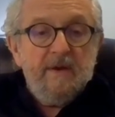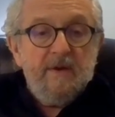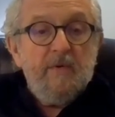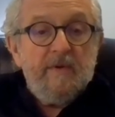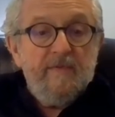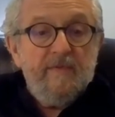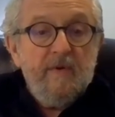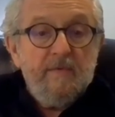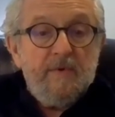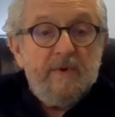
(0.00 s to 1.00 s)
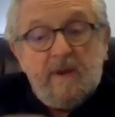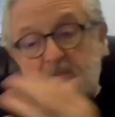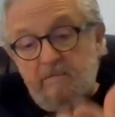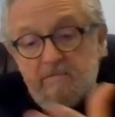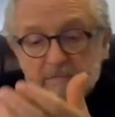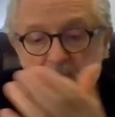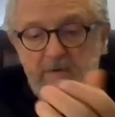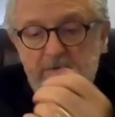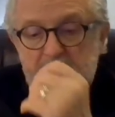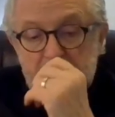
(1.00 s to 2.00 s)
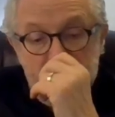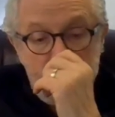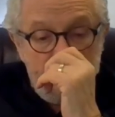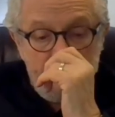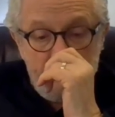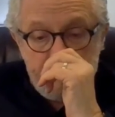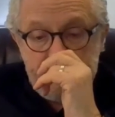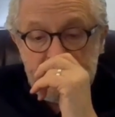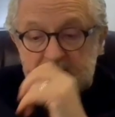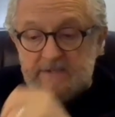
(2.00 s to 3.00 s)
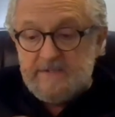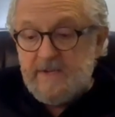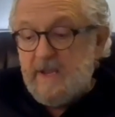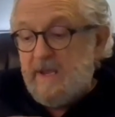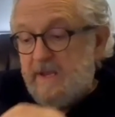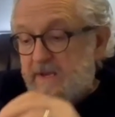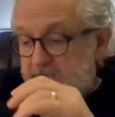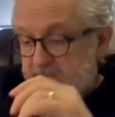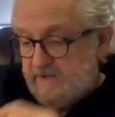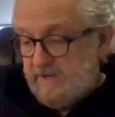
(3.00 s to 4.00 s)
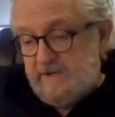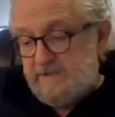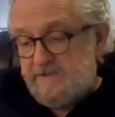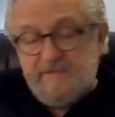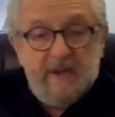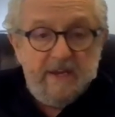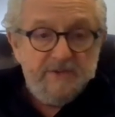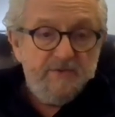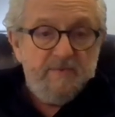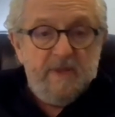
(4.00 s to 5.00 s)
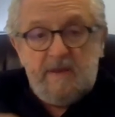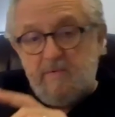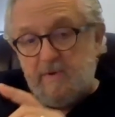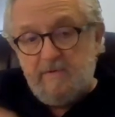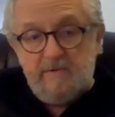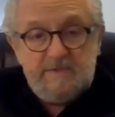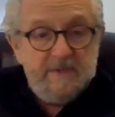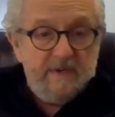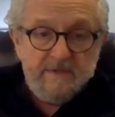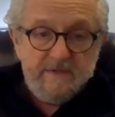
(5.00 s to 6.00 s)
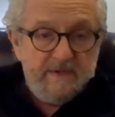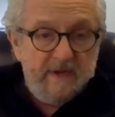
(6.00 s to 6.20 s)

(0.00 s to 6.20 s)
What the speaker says: going forward? And, you know, to me, one of those things is a financial plan. One of those things is